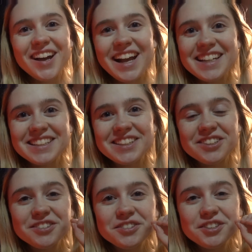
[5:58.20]
Okay guys,
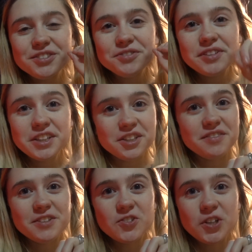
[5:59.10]
so to finish off
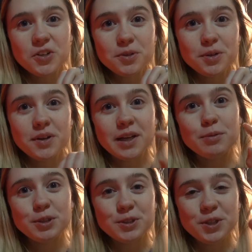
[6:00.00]
this video real quick, I'm
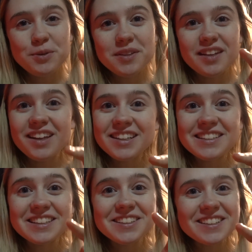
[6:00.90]
going to show you what the
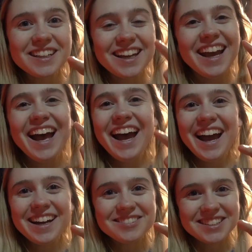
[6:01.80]
lights look like
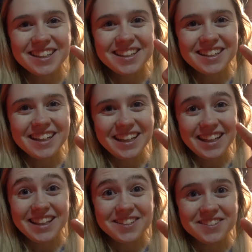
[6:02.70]
outside in the